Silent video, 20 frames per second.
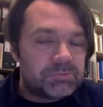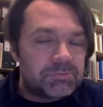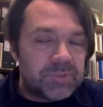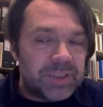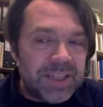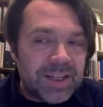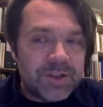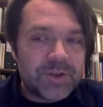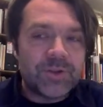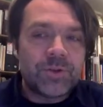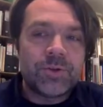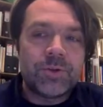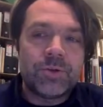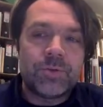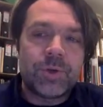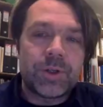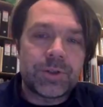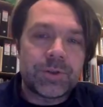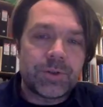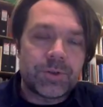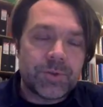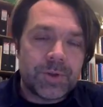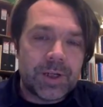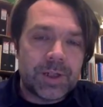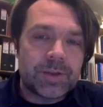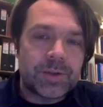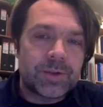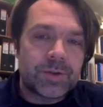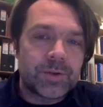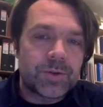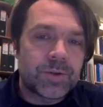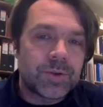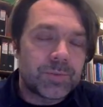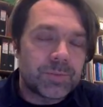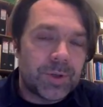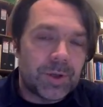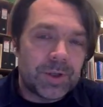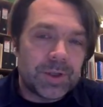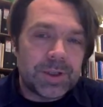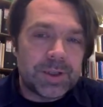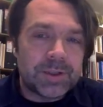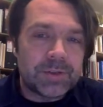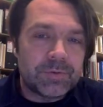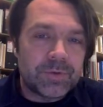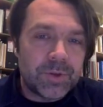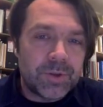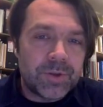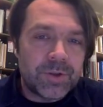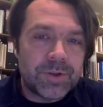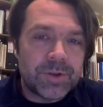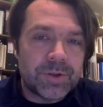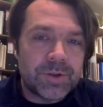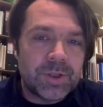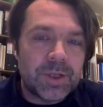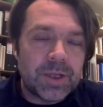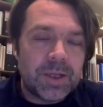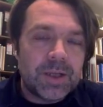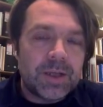issue when you're trying to do symbolic inversion